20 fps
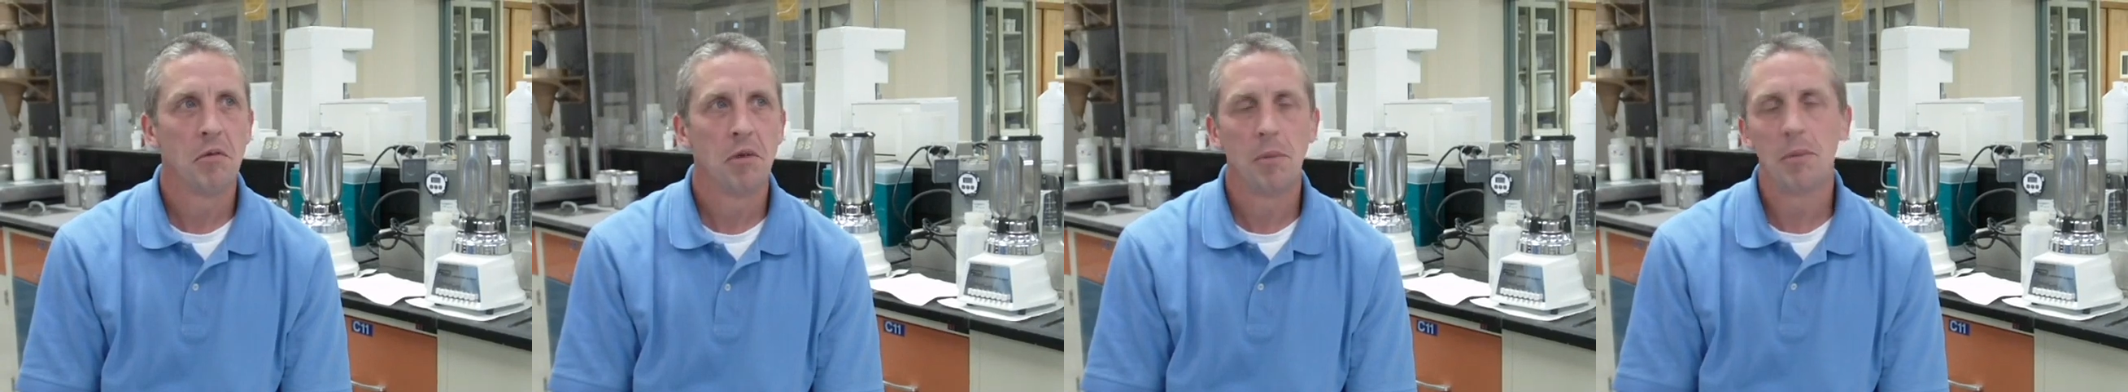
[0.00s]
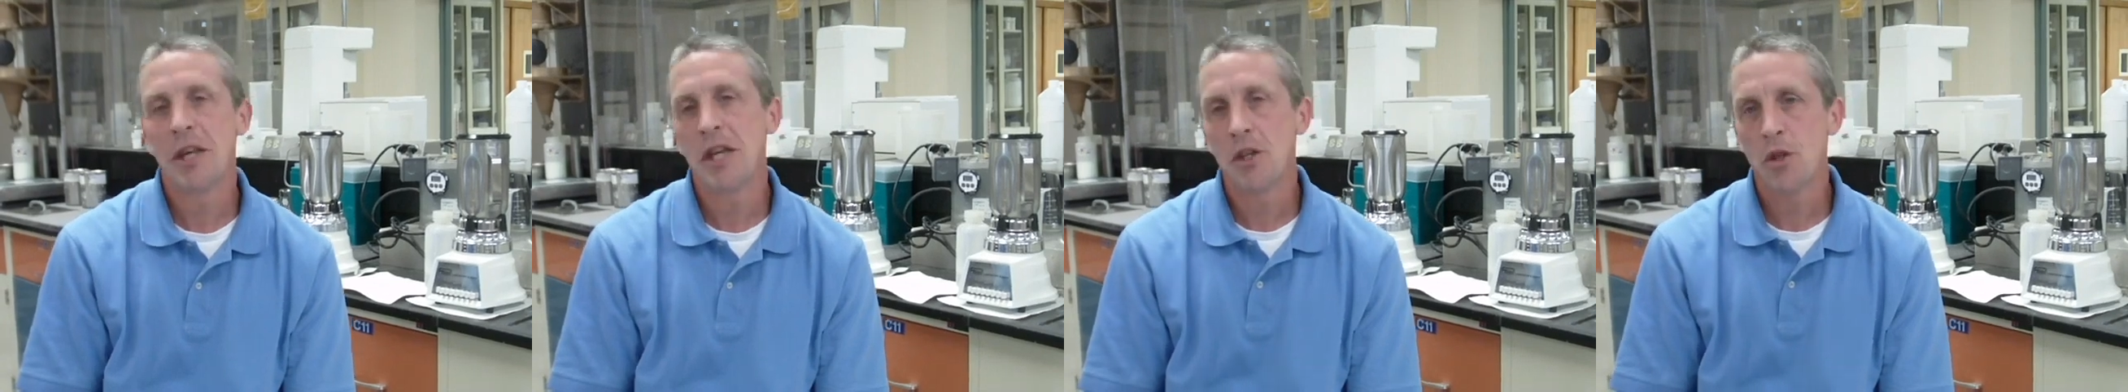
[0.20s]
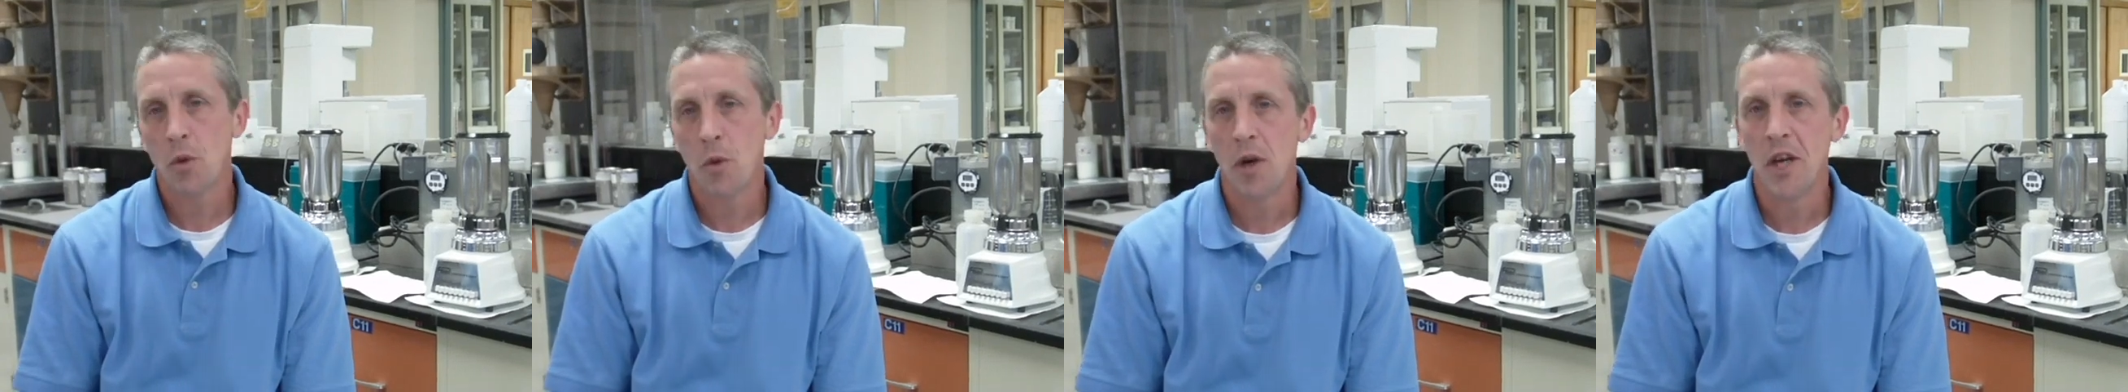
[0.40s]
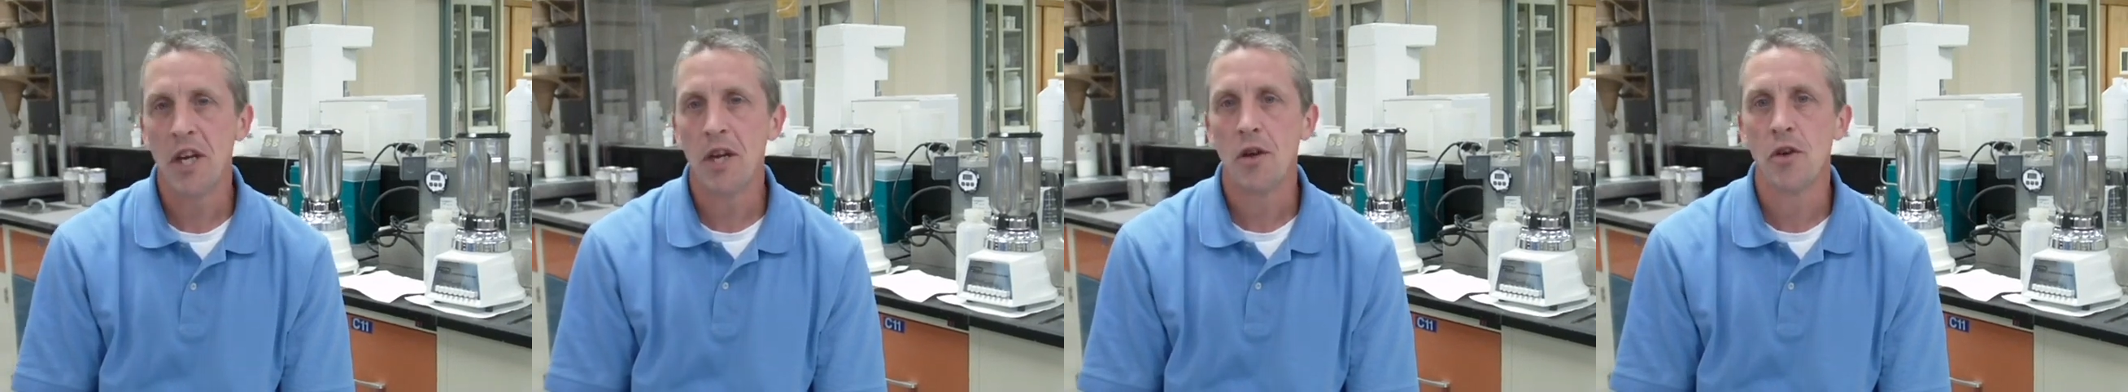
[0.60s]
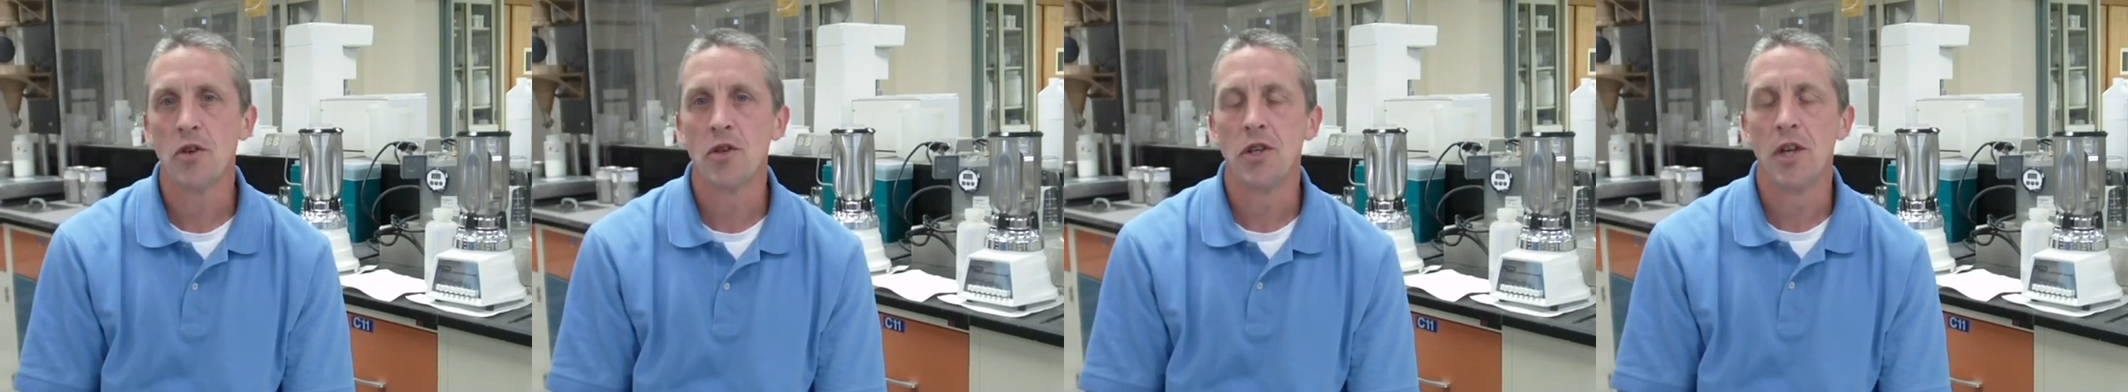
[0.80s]
about
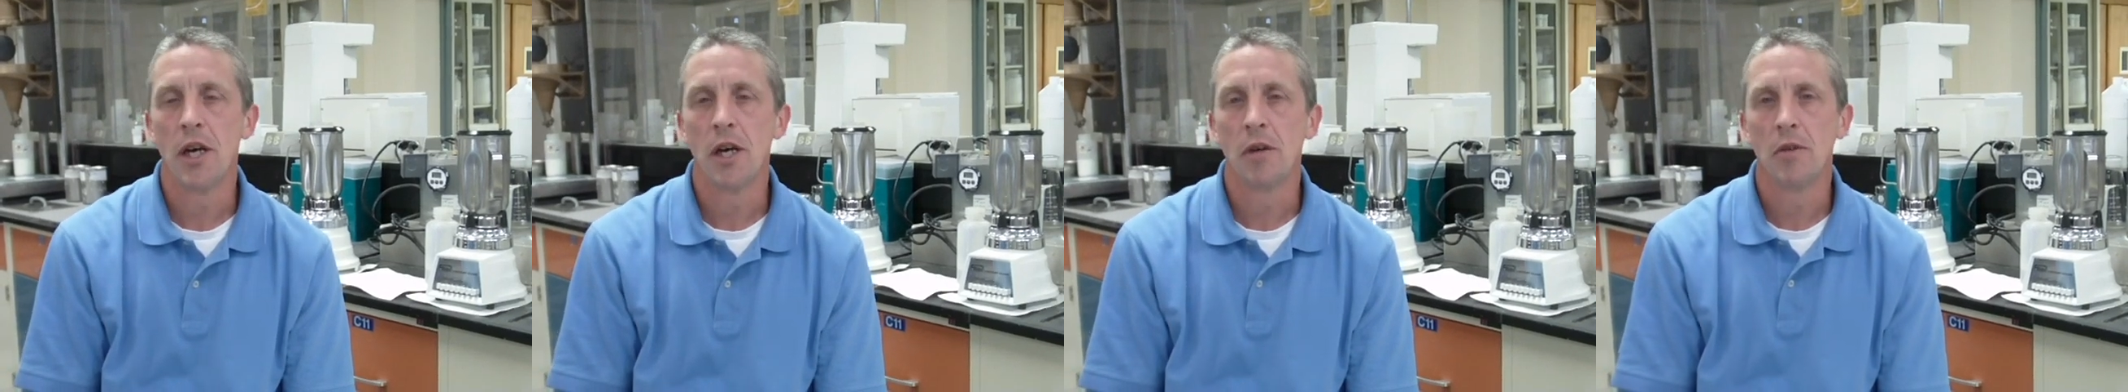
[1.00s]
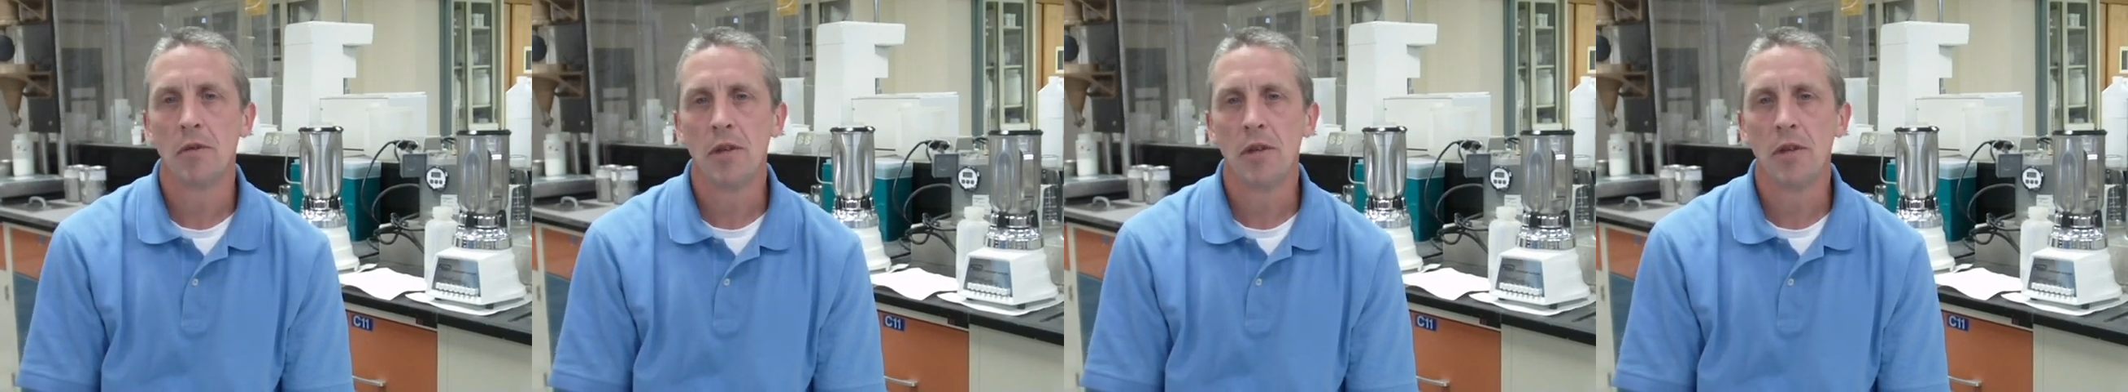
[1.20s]
20 years now,